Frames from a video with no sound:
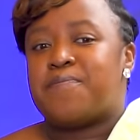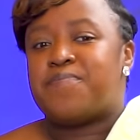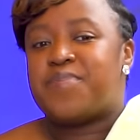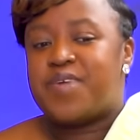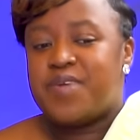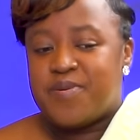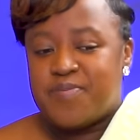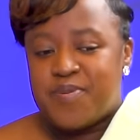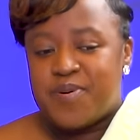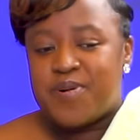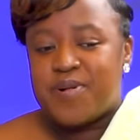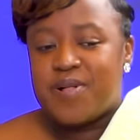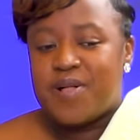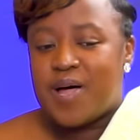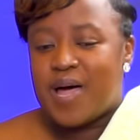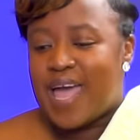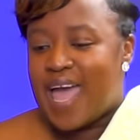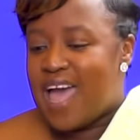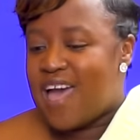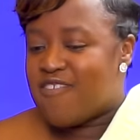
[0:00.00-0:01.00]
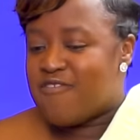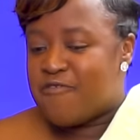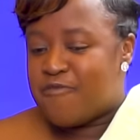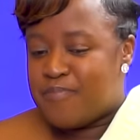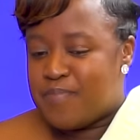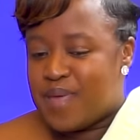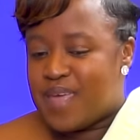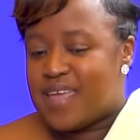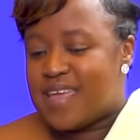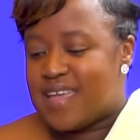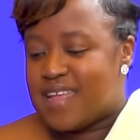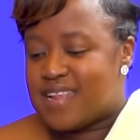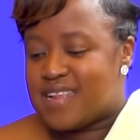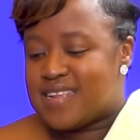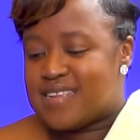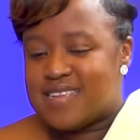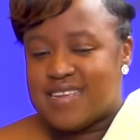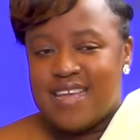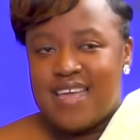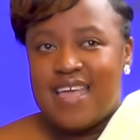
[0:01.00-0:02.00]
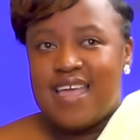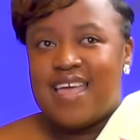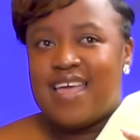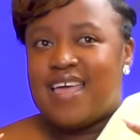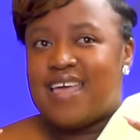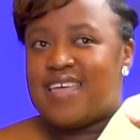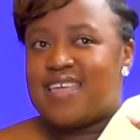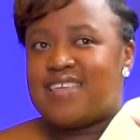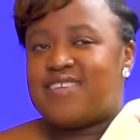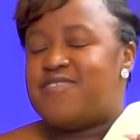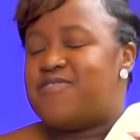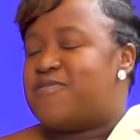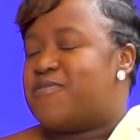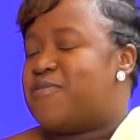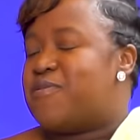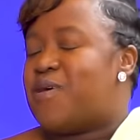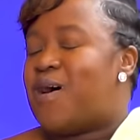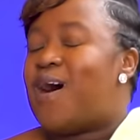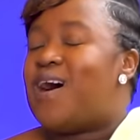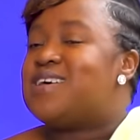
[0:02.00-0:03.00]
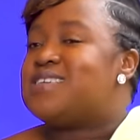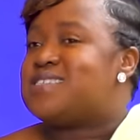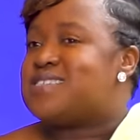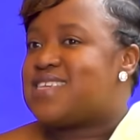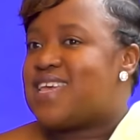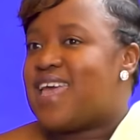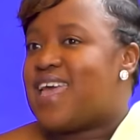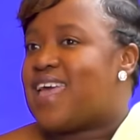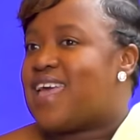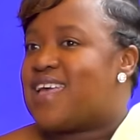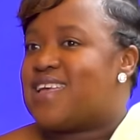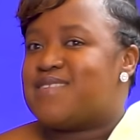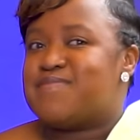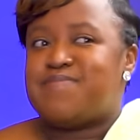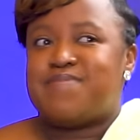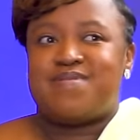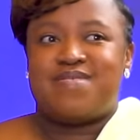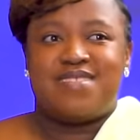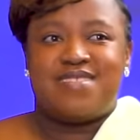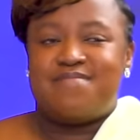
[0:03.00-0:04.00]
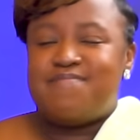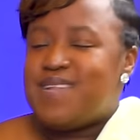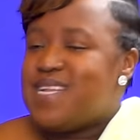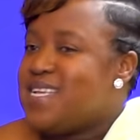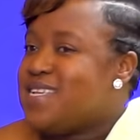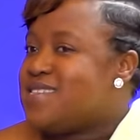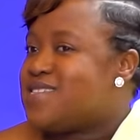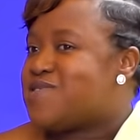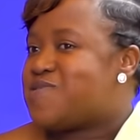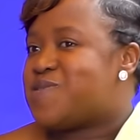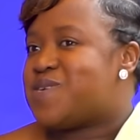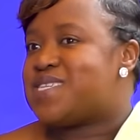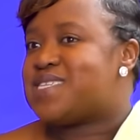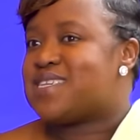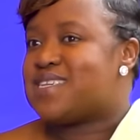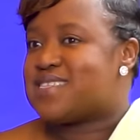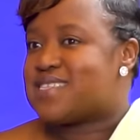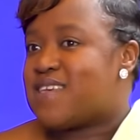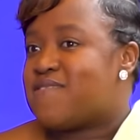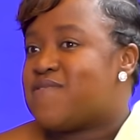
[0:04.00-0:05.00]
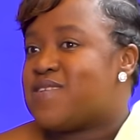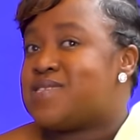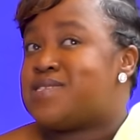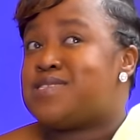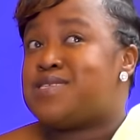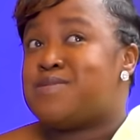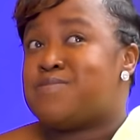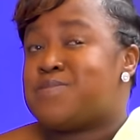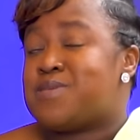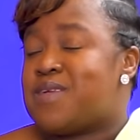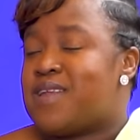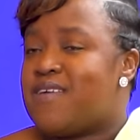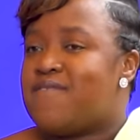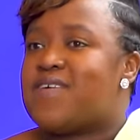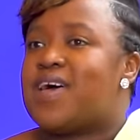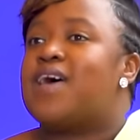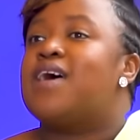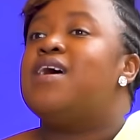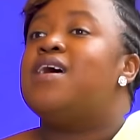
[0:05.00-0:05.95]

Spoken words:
People have been, you know, asking, please dress us, give us tips, whatever.